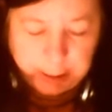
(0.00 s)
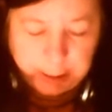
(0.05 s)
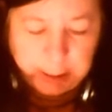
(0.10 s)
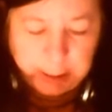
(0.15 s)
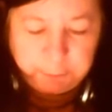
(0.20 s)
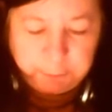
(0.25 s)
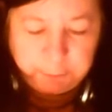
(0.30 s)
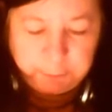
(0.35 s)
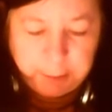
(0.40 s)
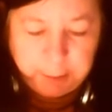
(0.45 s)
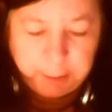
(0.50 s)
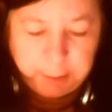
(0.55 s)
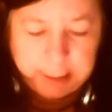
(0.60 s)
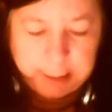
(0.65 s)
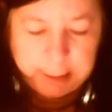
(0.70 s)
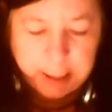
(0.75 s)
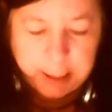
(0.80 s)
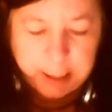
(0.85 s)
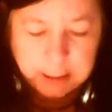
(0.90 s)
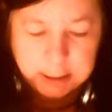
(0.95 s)
He finally
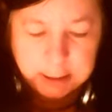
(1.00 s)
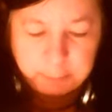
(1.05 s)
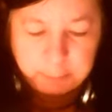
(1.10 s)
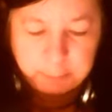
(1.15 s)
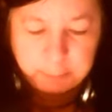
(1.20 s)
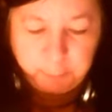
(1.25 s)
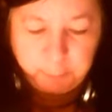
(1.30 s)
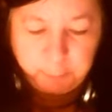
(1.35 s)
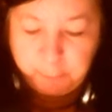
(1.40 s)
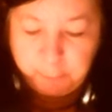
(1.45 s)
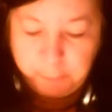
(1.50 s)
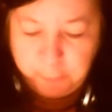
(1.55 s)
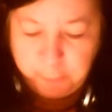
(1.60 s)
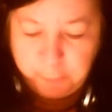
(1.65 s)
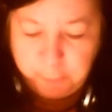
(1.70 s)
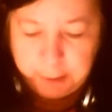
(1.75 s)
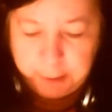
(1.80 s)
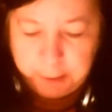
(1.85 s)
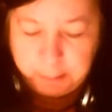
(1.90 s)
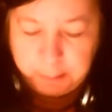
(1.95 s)
asked me for my
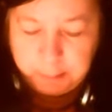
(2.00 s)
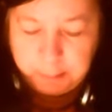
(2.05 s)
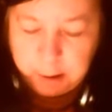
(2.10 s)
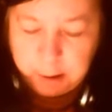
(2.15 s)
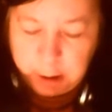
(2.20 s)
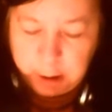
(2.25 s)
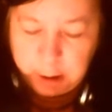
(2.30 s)
phone number,